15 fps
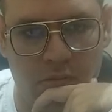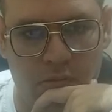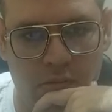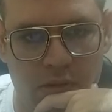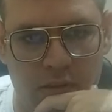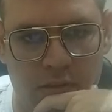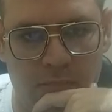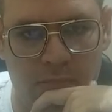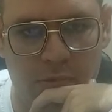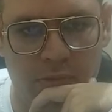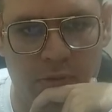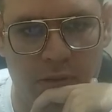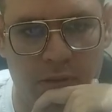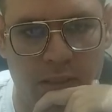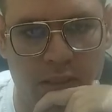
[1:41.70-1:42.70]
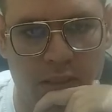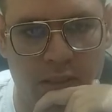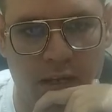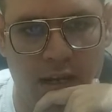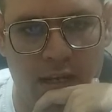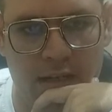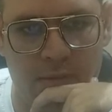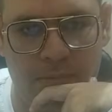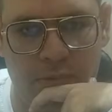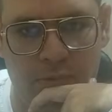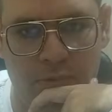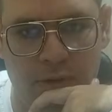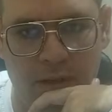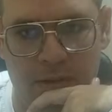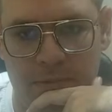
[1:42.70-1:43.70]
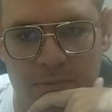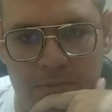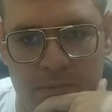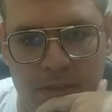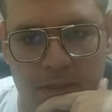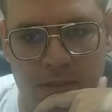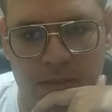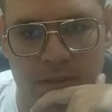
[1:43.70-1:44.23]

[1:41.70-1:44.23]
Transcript: This move is there. Any move can be played here.